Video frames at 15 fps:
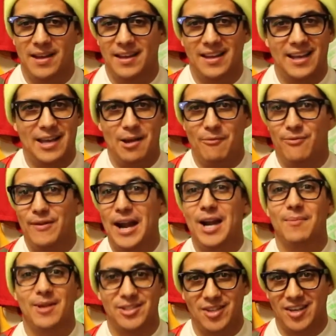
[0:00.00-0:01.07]
it very
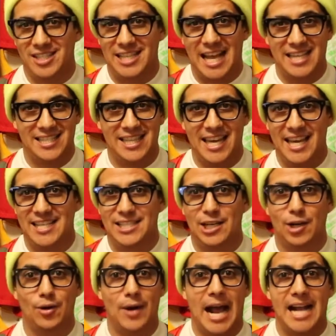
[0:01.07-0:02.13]
much on its last legs,
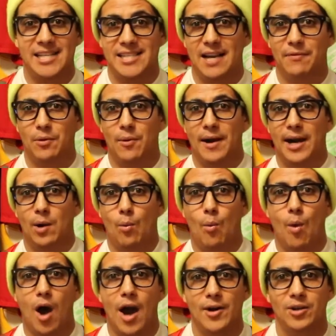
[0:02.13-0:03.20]
cracks everywhere,
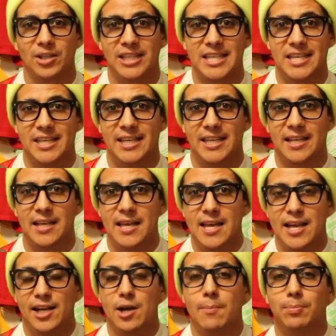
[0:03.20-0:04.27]
water leaking,
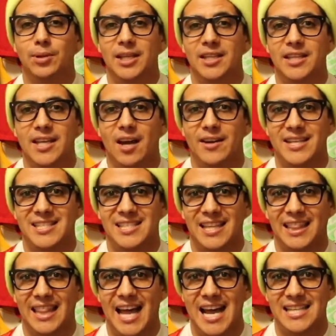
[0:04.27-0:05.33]
completely on its
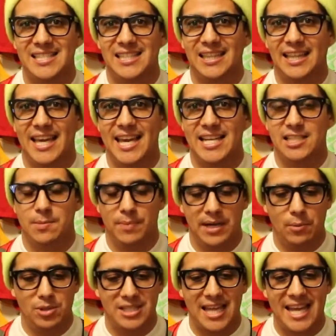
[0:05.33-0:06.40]
last legs. But it
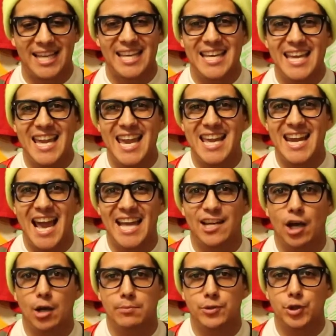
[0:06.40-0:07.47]
was like it had
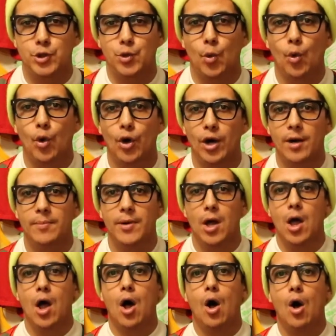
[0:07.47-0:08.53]
absorbed
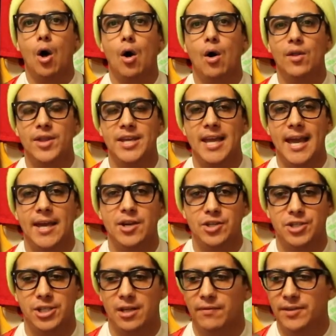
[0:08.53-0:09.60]
all the
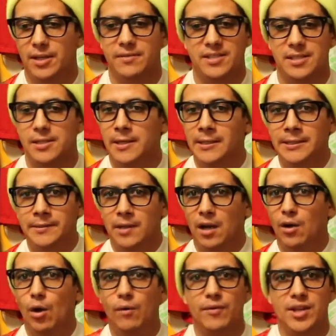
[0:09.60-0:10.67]
energy of this
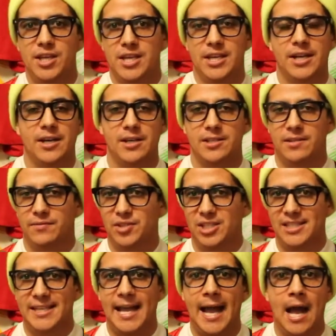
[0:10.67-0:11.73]
over the years of
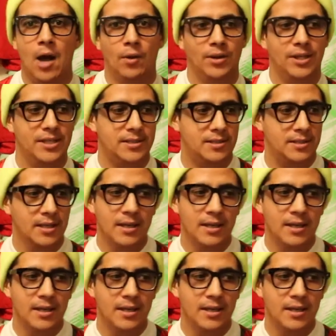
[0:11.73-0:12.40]
just countless,